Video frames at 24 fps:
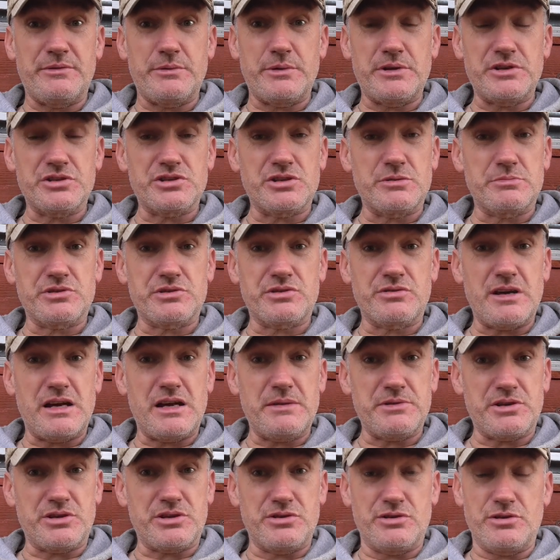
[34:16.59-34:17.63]
If you want to
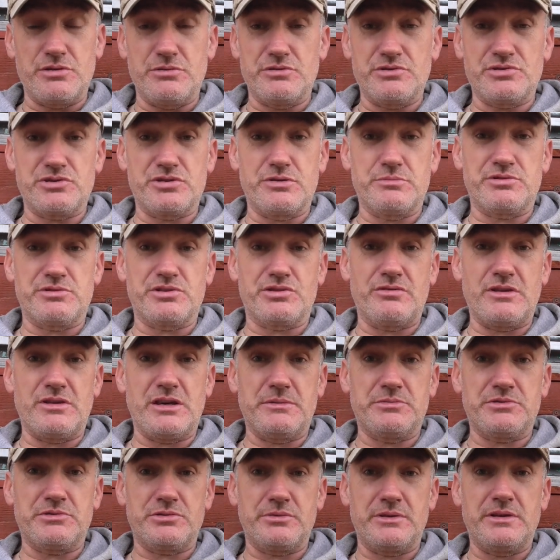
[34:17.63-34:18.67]
subscribe, you can go and
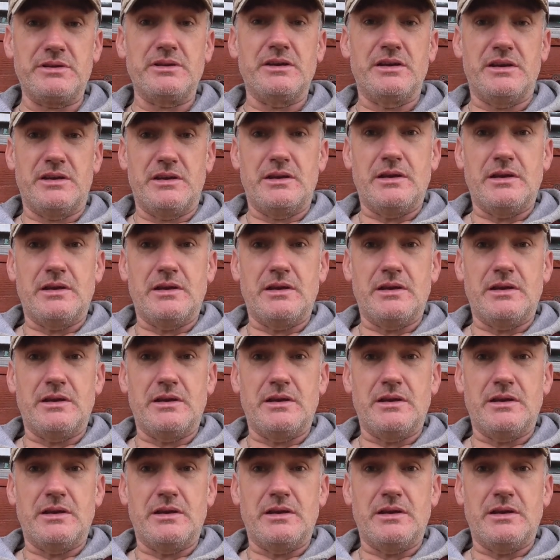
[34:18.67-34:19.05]
subscribe to it.